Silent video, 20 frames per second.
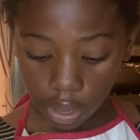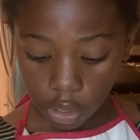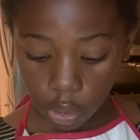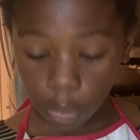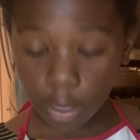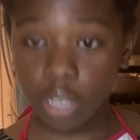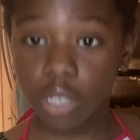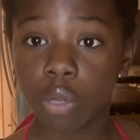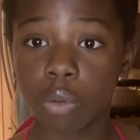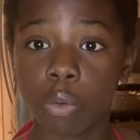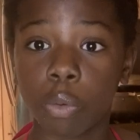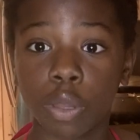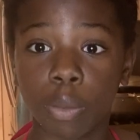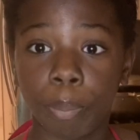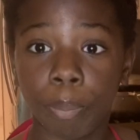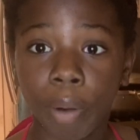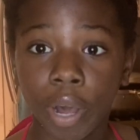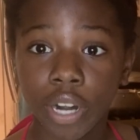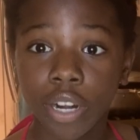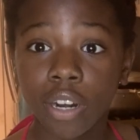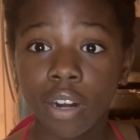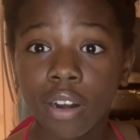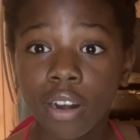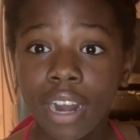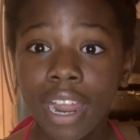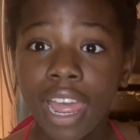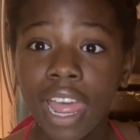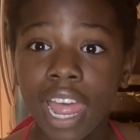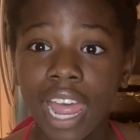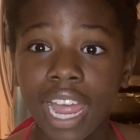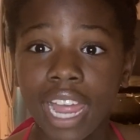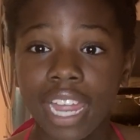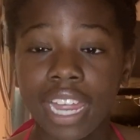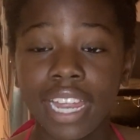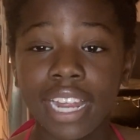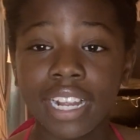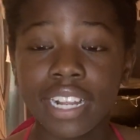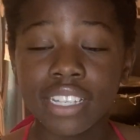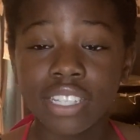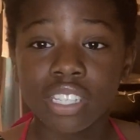can do it with butter,
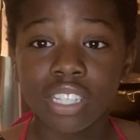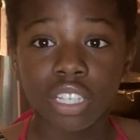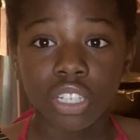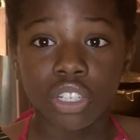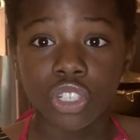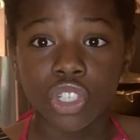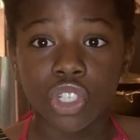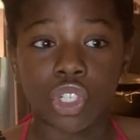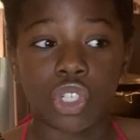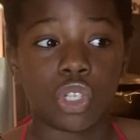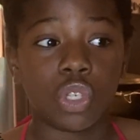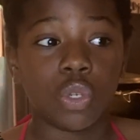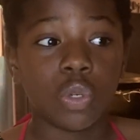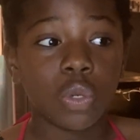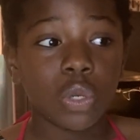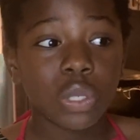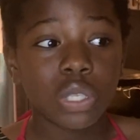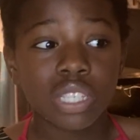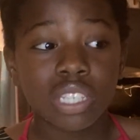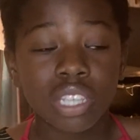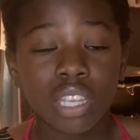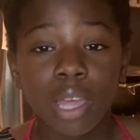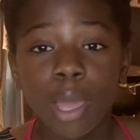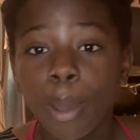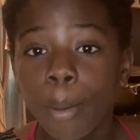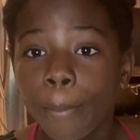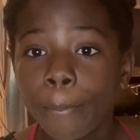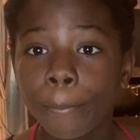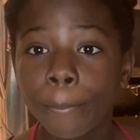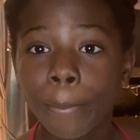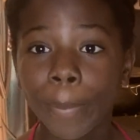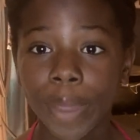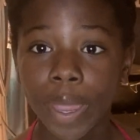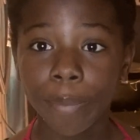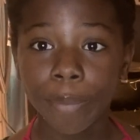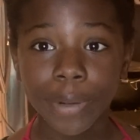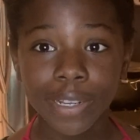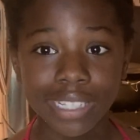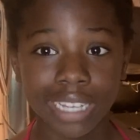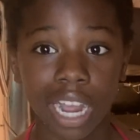eggs, shoes, paper
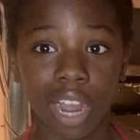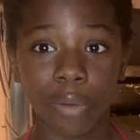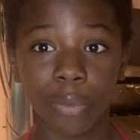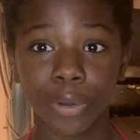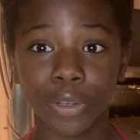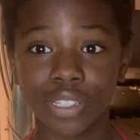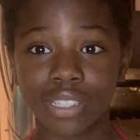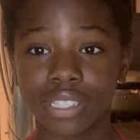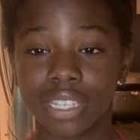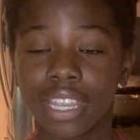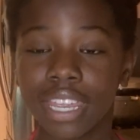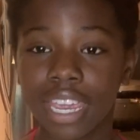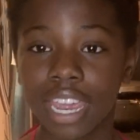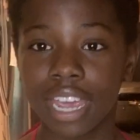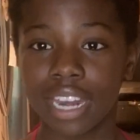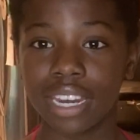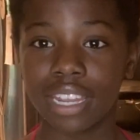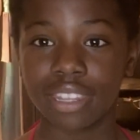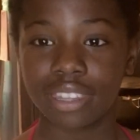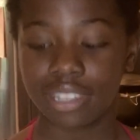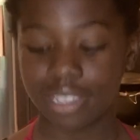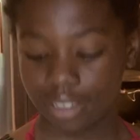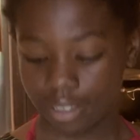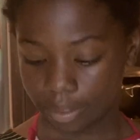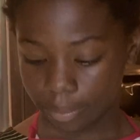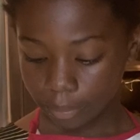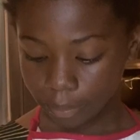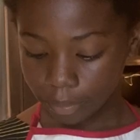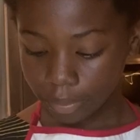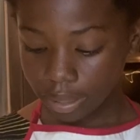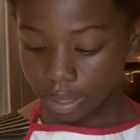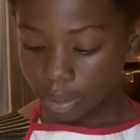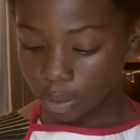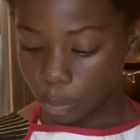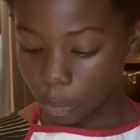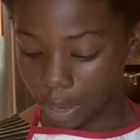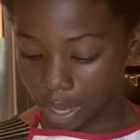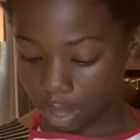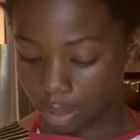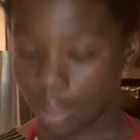towels, anything.
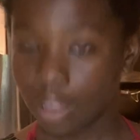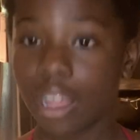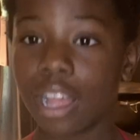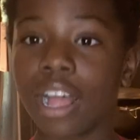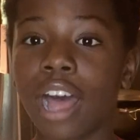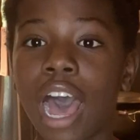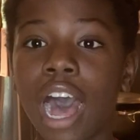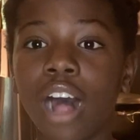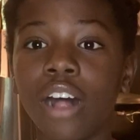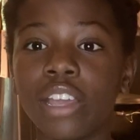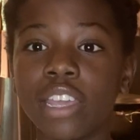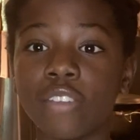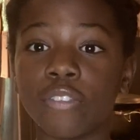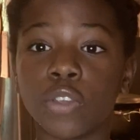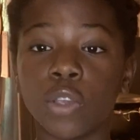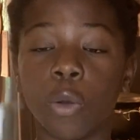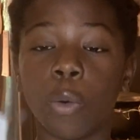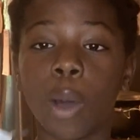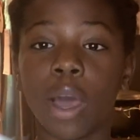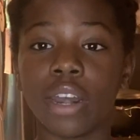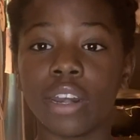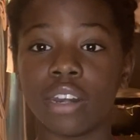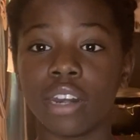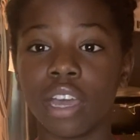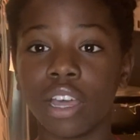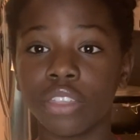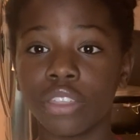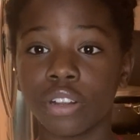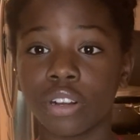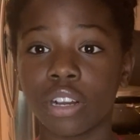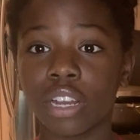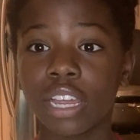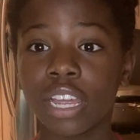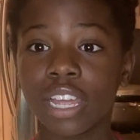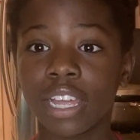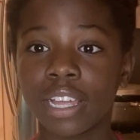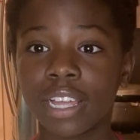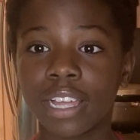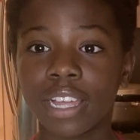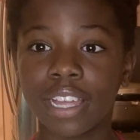Well, I'll give you another
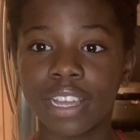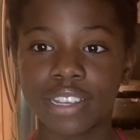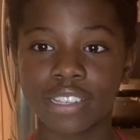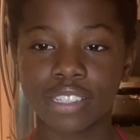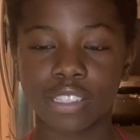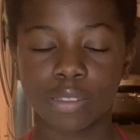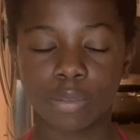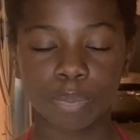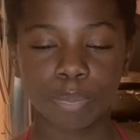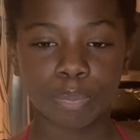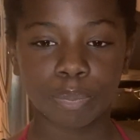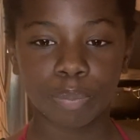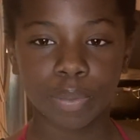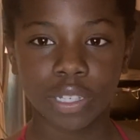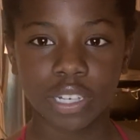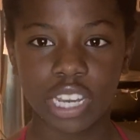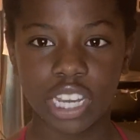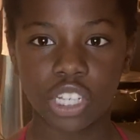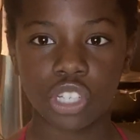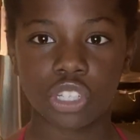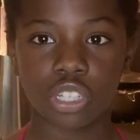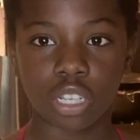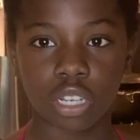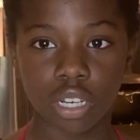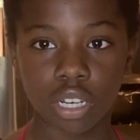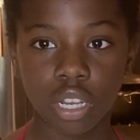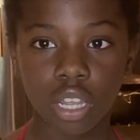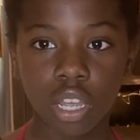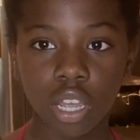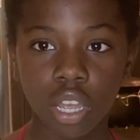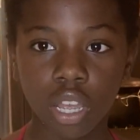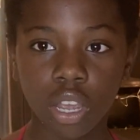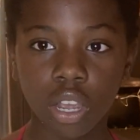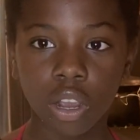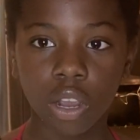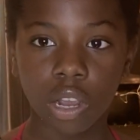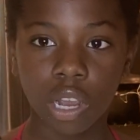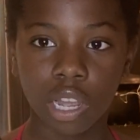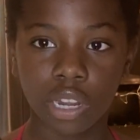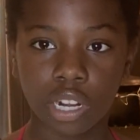explanation,
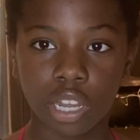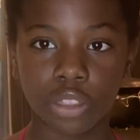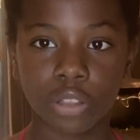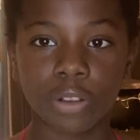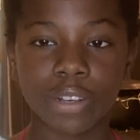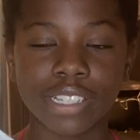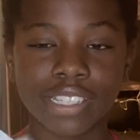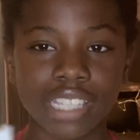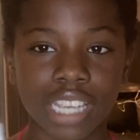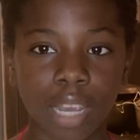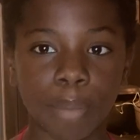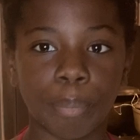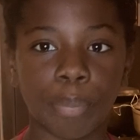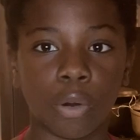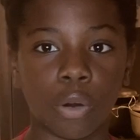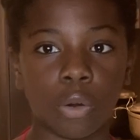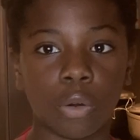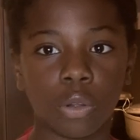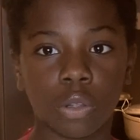another example